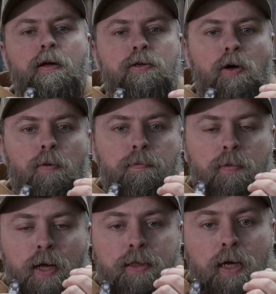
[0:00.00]
So
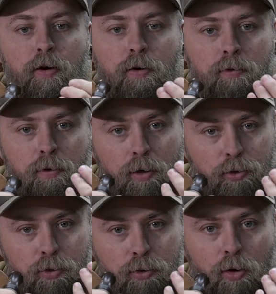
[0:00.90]
that's how a
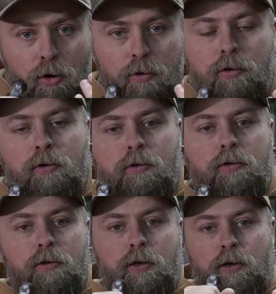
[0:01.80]
good caller
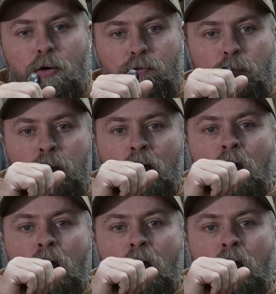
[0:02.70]
can go from